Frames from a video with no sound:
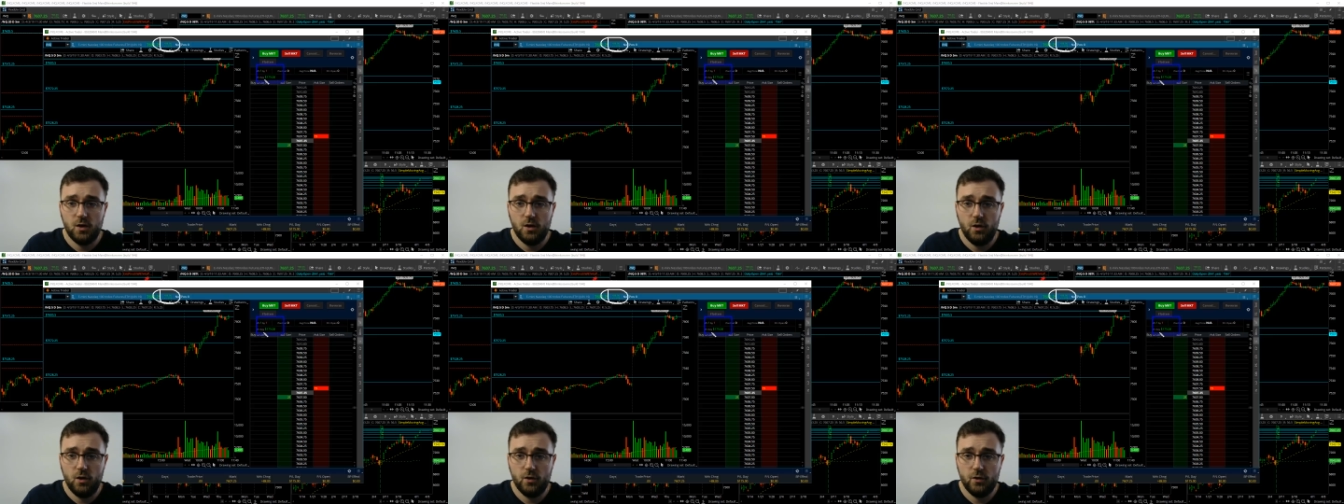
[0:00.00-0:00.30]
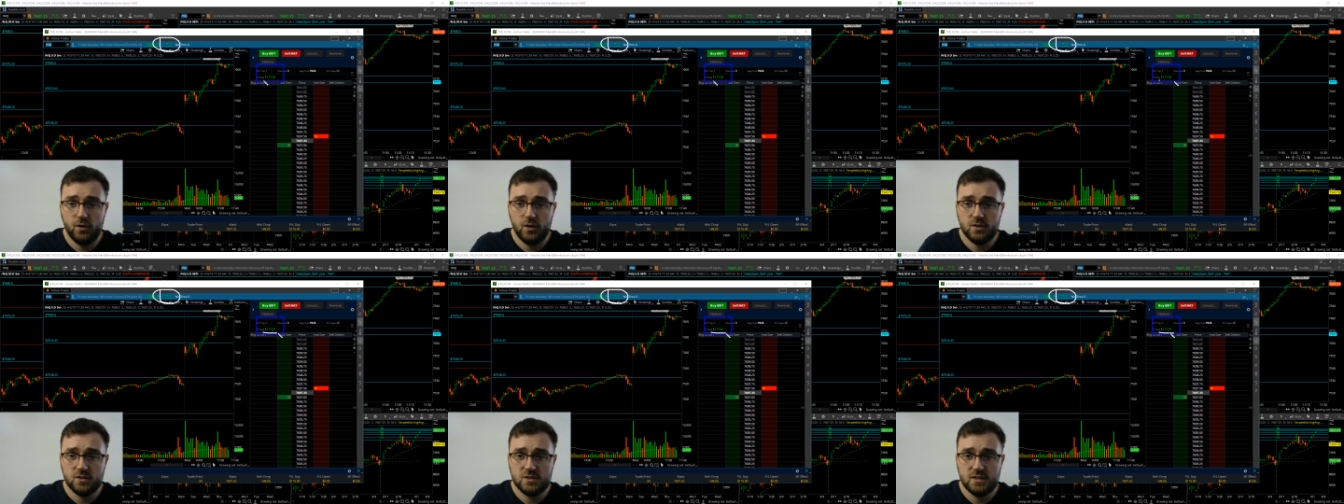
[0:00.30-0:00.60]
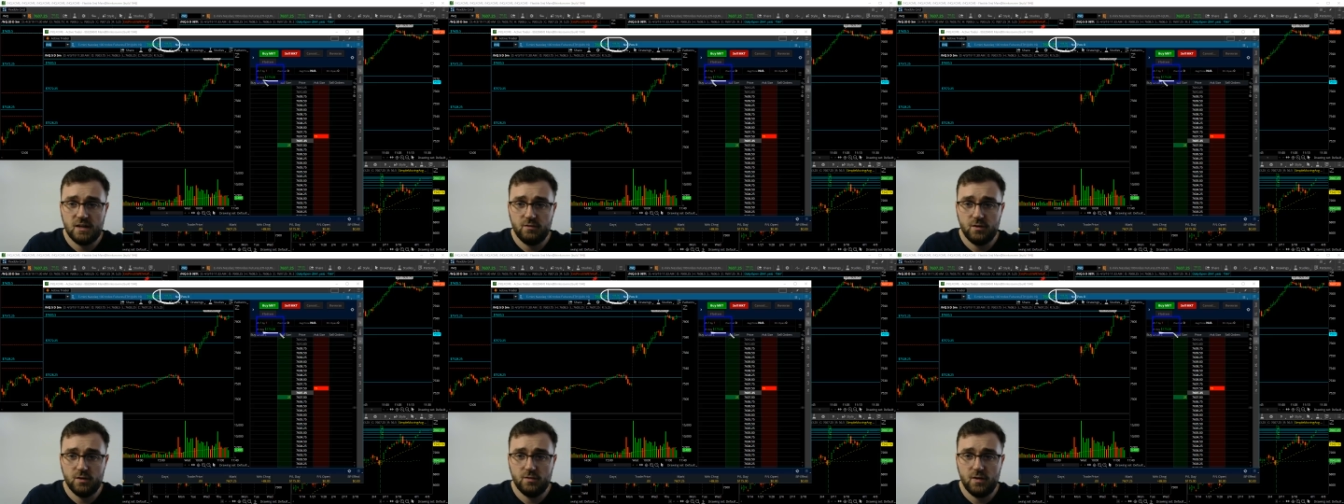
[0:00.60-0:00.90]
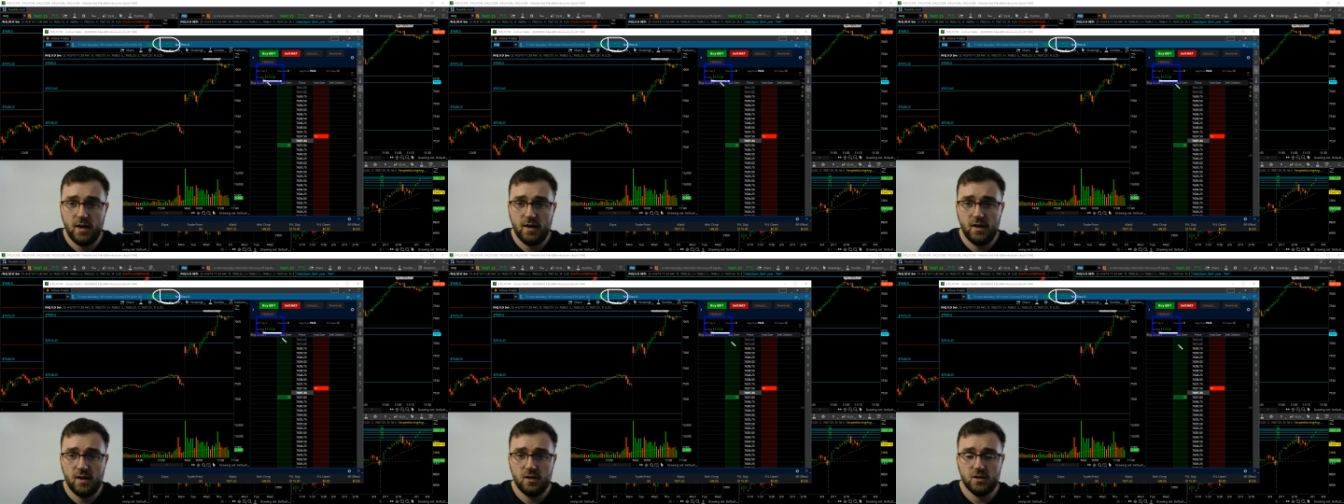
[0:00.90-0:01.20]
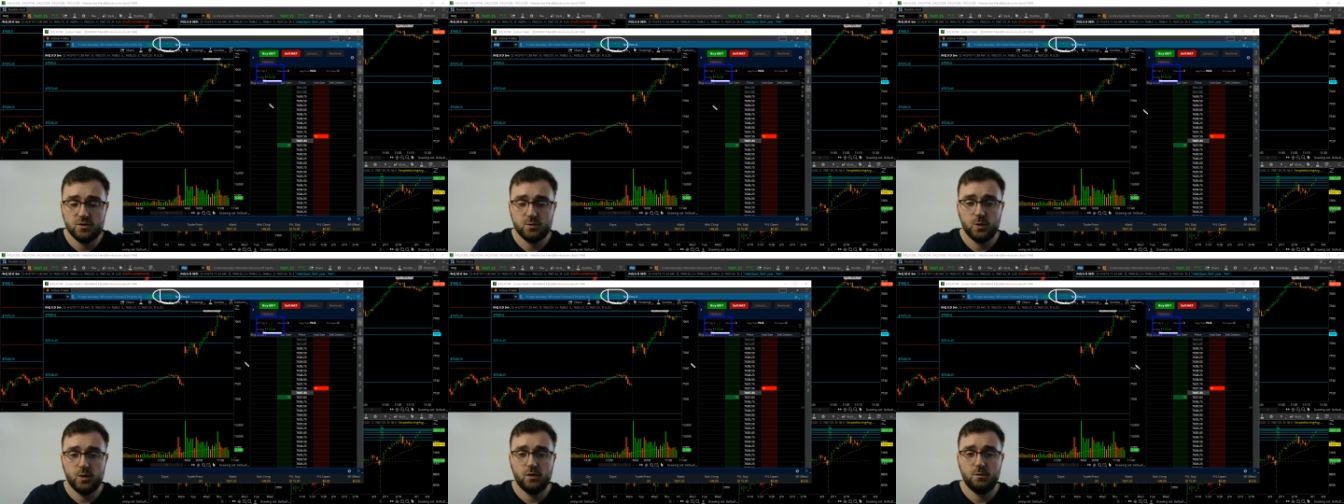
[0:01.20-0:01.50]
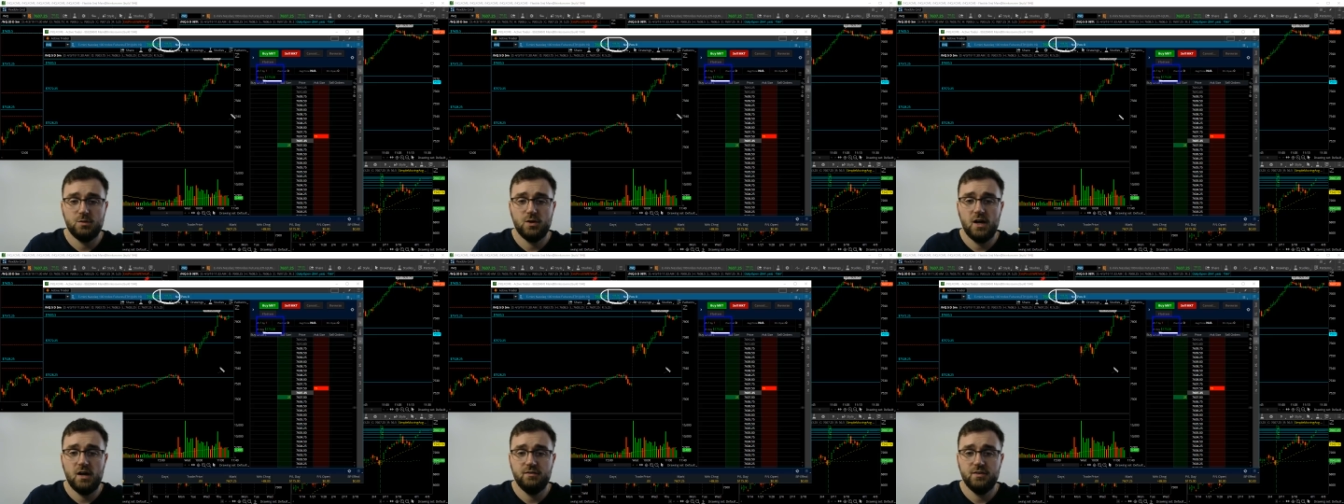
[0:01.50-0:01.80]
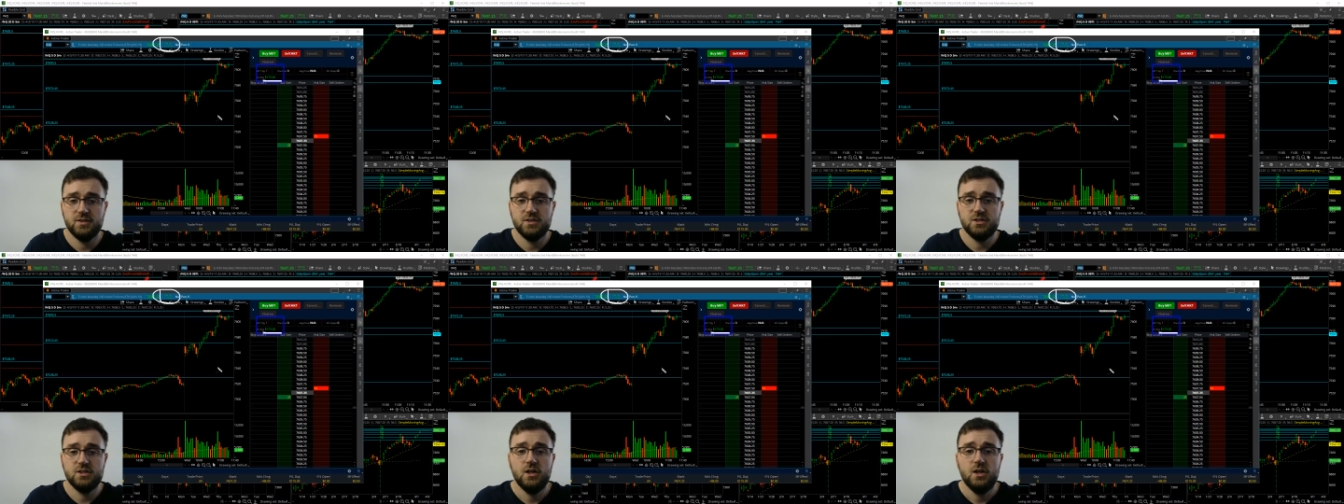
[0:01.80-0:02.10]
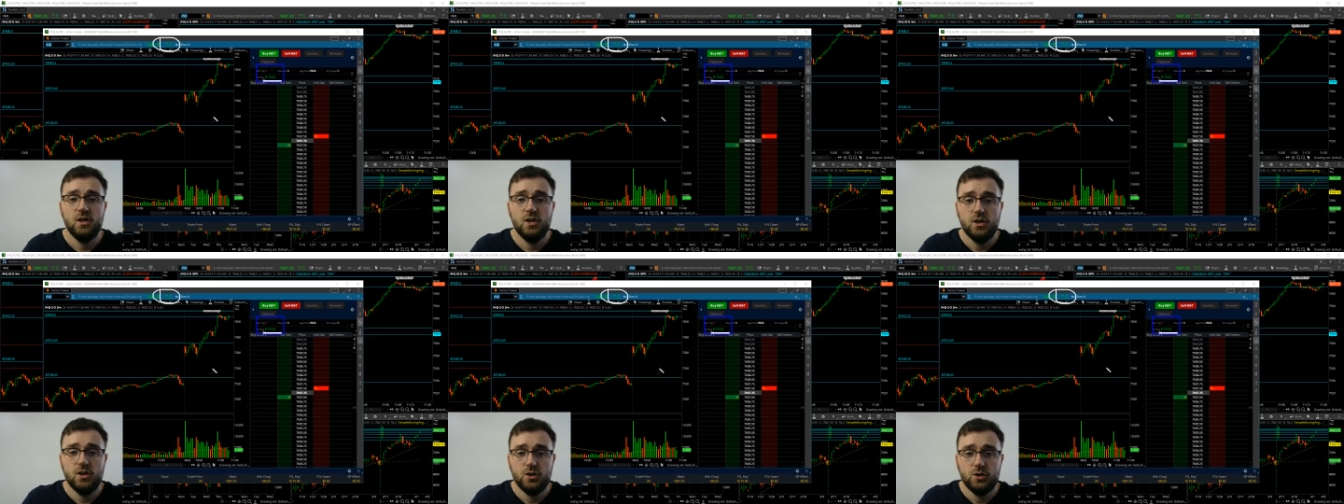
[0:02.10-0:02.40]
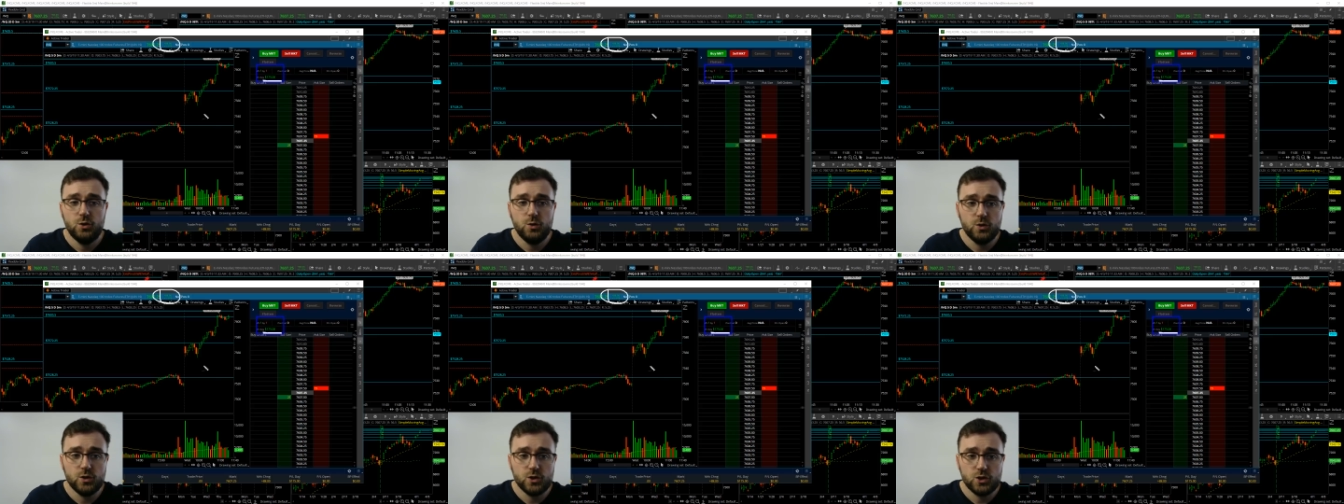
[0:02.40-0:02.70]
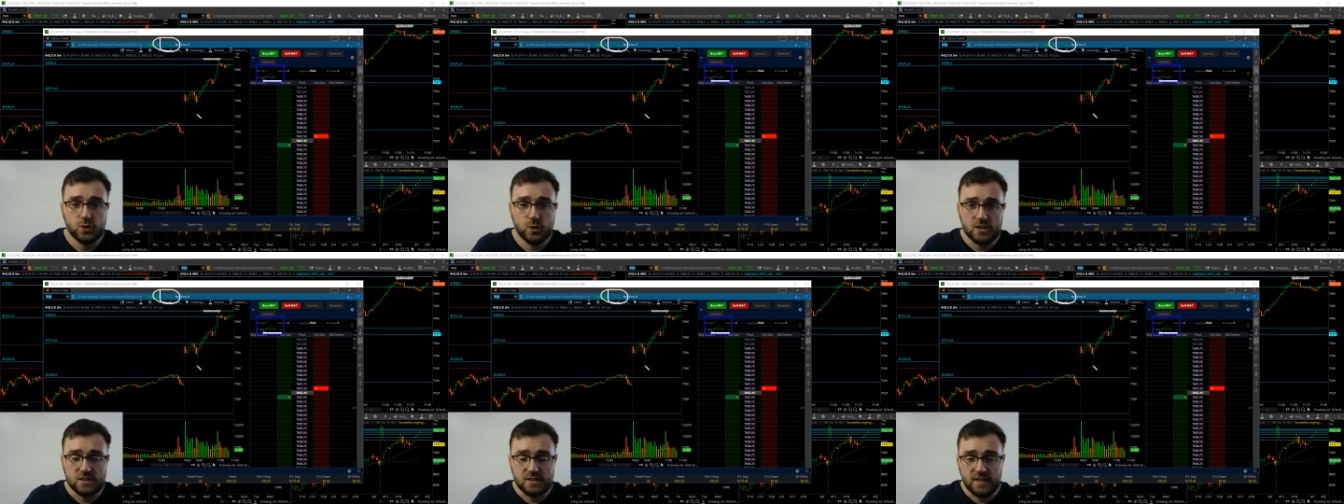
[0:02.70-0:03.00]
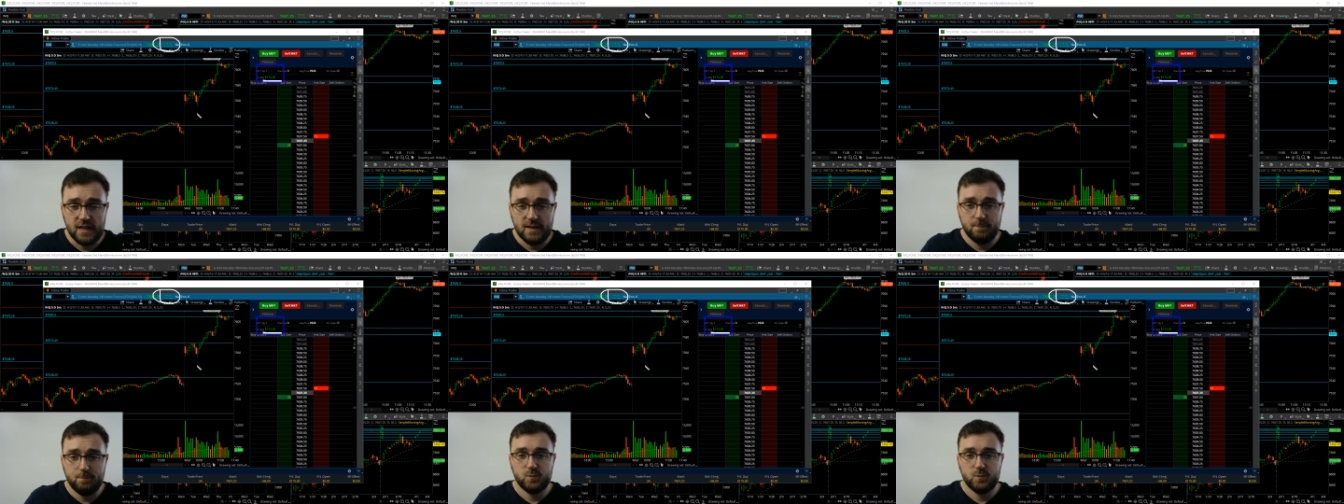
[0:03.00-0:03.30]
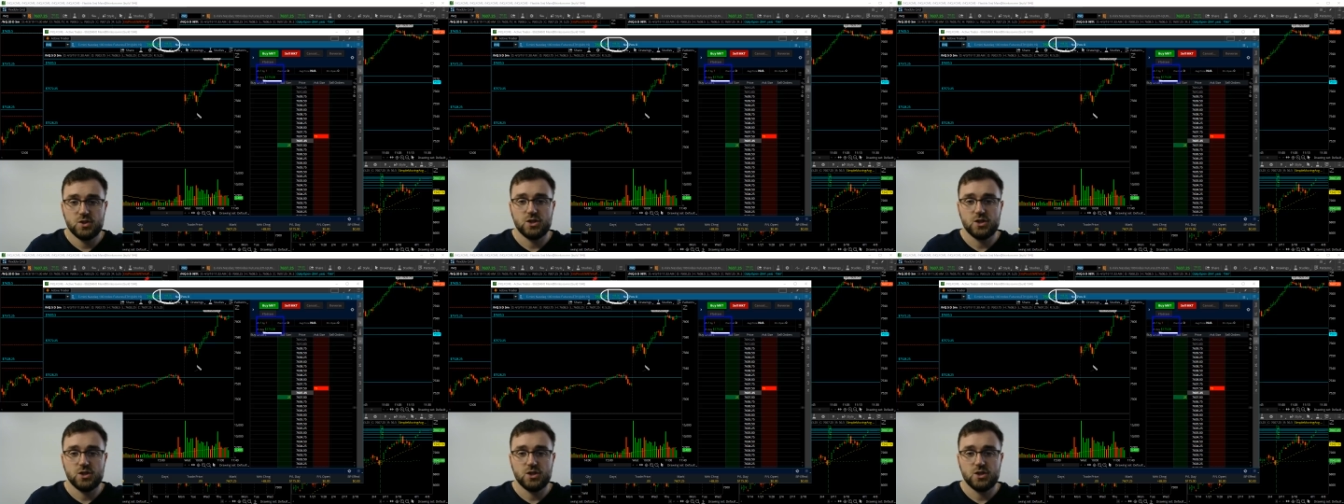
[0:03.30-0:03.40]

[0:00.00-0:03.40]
$175 worth of profits to the short side.